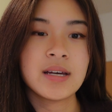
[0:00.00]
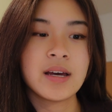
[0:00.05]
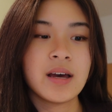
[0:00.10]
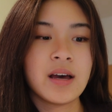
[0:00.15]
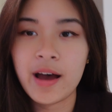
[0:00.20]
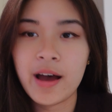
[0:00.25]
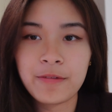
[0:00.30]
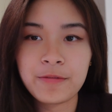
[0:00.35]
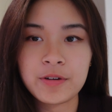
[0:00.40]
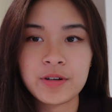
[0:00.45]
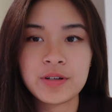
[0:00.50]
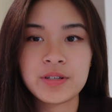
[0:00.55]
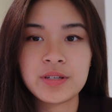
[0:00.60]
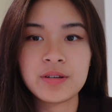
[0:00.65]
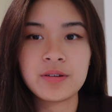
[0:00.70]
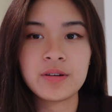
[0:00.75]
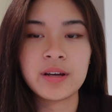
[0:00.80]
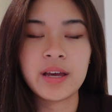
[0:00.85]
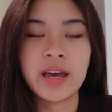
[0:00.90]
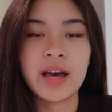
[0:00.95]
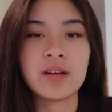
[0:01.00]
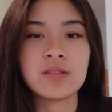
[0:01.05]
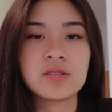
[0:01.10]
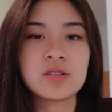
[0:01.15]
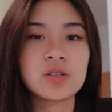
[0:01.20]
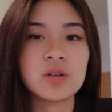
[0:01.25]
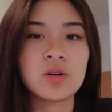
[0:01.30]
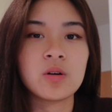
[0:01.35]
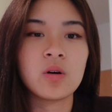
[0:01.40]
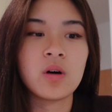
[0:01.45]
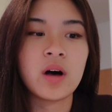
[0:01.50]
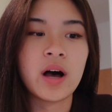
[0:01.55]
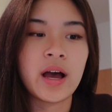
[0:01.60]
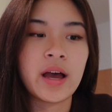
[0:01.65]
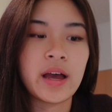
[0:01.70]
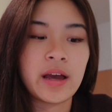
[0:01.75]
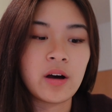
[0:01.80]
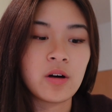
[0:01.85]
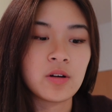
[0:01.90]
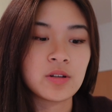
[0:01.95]
After student council,
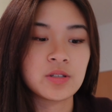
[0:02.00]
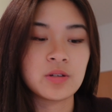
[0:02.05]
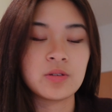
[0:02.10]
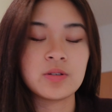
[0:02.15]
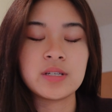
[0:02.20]
I also